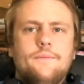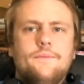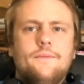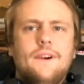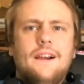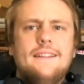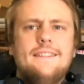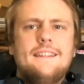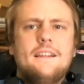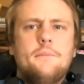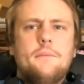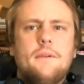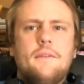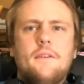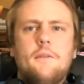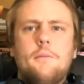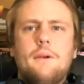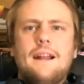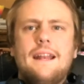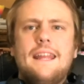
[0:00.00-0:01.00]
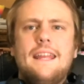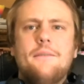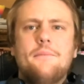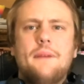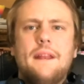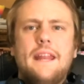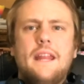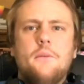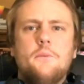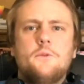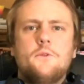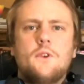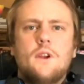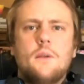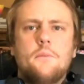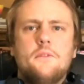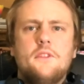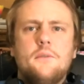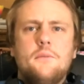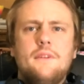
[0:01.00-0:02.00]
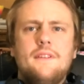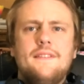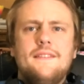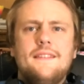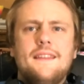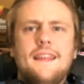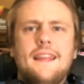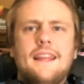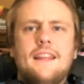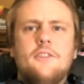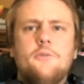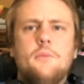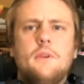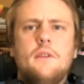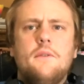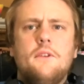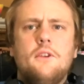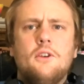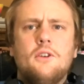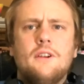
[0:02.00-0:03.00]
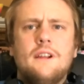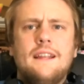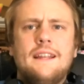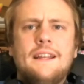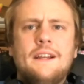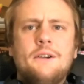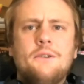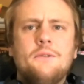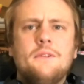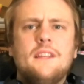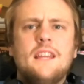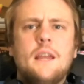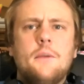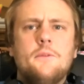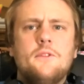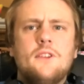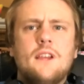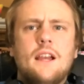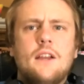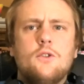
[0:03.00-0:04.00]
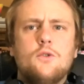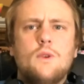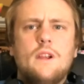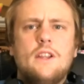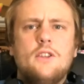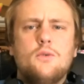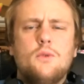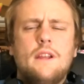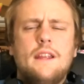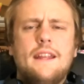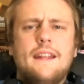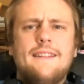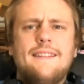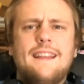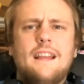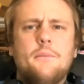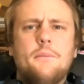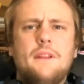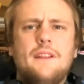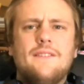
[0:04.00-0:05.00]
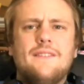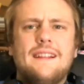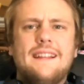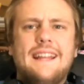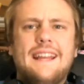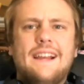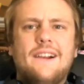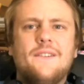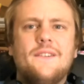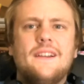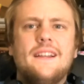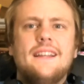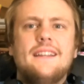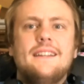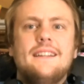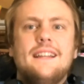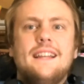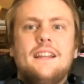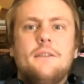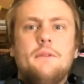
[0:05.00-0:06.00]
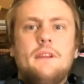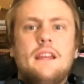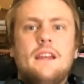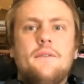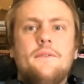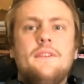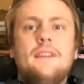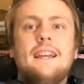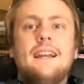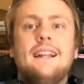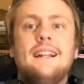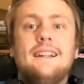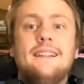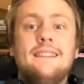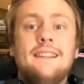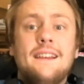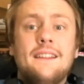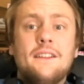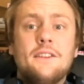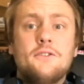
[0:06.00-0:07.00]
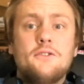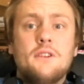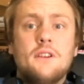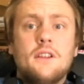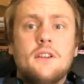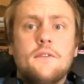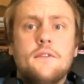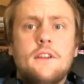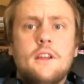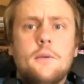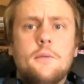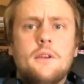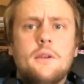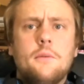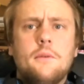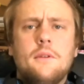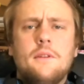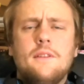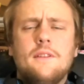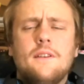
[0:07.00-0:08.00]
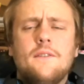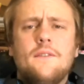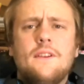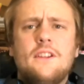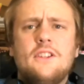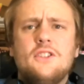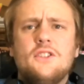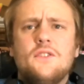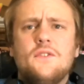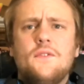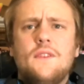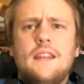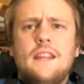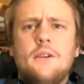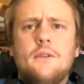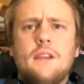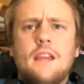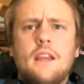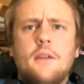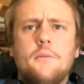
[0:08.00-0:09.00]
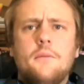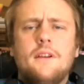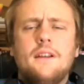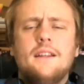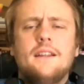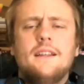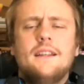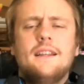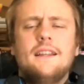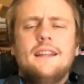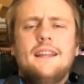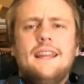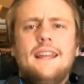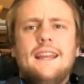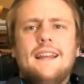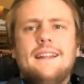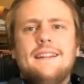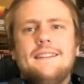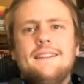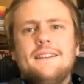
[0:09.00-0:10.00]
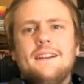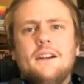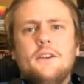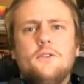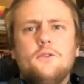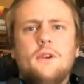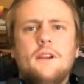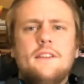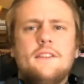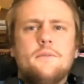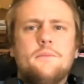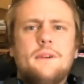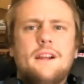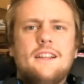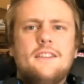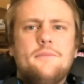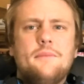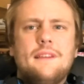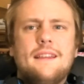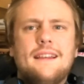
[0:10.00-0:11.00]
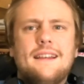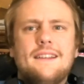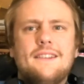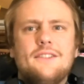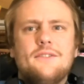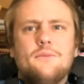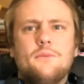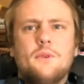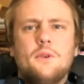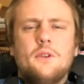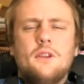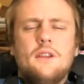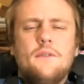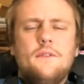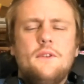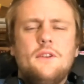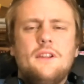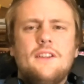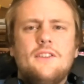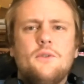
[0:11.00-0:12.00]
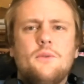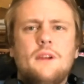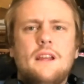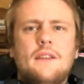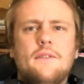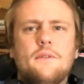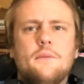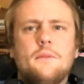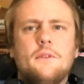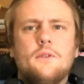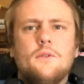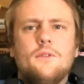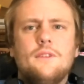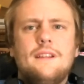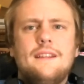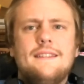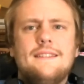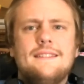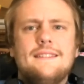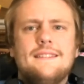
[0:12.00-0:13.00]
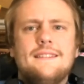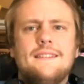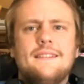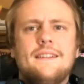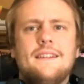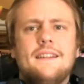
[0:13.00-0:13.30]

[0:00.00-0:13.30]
What's up, everybody? My name is Rob Simmons. As maybe you already know, Gamescom 2020 is happening right now, and we have yet another trailer for the upcoming Avengers video game. And I was quite surprised because we're only a few days away from the release,